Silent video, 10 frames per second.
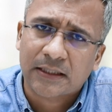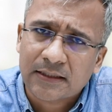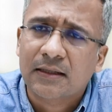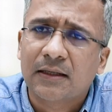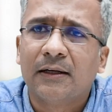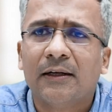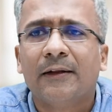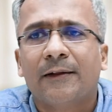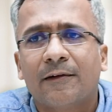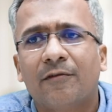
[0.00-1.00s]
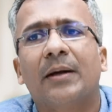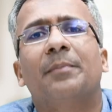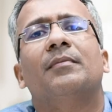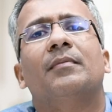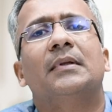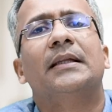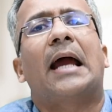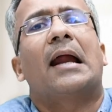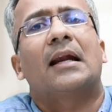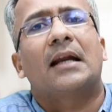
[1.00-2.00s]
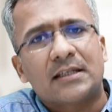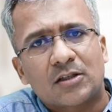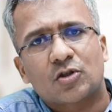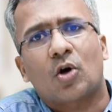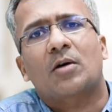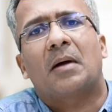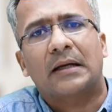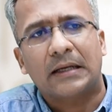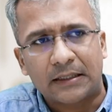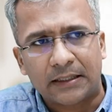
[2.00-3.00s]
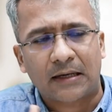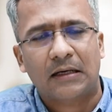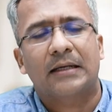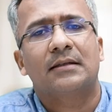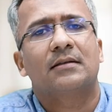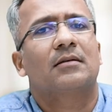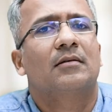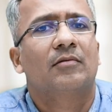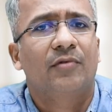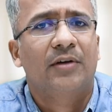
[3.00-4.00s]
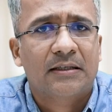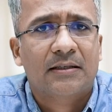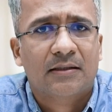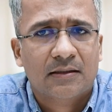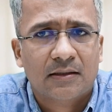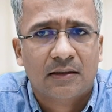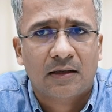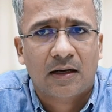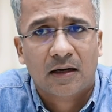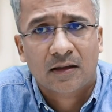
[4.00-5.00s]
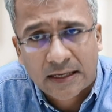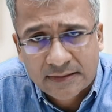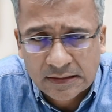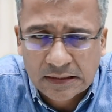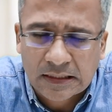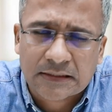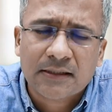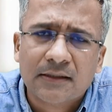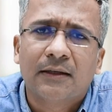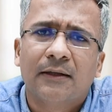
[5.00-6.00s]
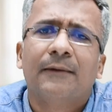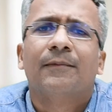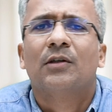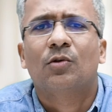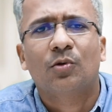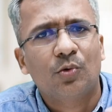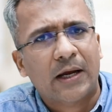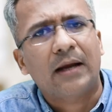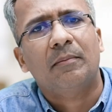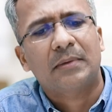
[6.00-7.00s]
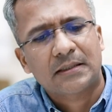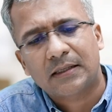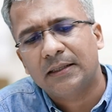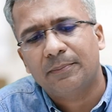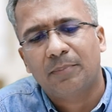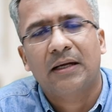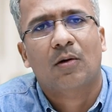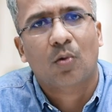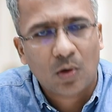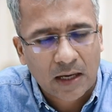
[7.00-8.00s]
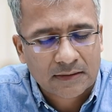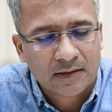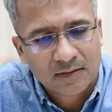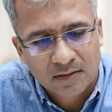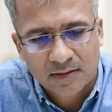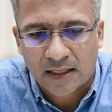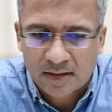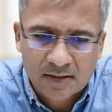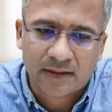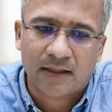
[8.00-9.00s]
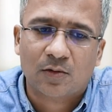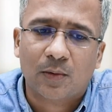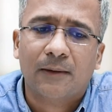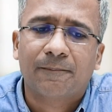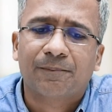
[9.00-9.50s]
things, where they analyze stock market, they analyze various other asset classes. So you can basically play a role as a research analyst there as well.